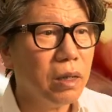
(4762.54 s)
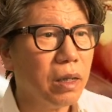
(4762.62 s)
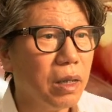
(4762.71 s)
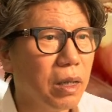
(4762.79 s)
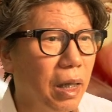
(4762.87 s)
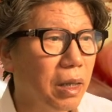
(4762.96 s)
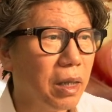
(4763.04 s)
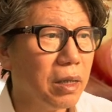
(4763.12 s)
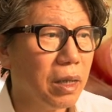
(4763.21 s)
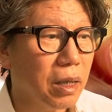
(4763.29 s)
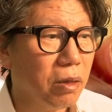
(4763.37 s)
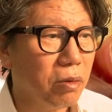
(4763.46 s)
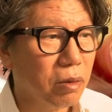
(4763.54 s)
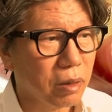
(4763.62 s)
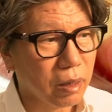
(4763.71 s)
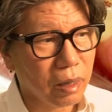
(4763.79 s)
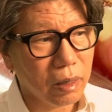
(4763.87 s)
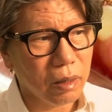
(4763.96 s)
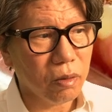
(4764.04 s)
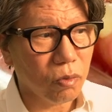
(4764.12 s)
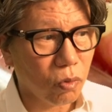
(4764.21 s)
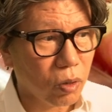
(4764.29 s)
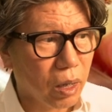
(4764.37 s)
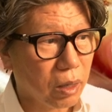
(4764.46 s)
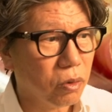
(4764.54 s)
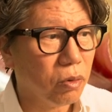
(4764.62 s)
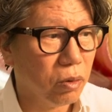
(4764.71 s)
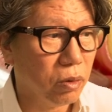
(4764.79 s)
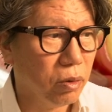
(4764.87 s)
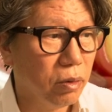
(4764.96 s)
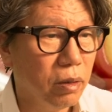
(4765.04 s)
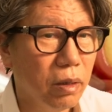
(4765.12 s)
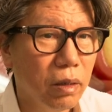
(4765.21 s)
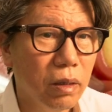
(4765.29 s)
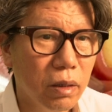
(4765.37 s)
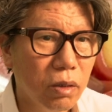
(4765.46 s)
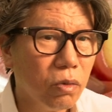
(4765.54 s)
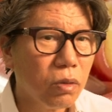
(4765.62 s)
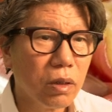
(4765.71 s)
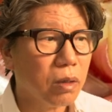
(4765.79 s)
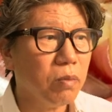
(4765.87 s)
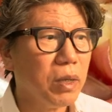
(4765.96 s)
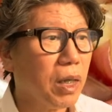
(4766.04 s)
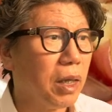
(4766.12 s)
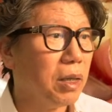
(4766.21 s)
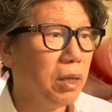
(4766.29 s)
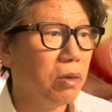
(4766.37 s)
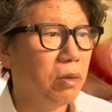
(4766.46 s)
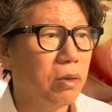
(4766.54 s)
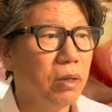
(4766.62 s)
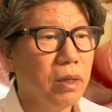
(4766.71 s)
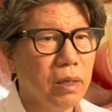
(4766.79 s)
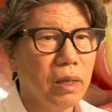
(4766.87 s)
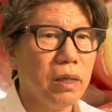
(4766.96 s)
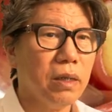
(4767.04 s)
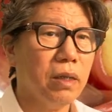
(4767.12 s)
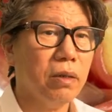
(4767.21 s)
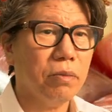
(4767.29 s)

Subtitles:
they do not contact during eccentric mandibular movements. Therefore, this will last for a long time.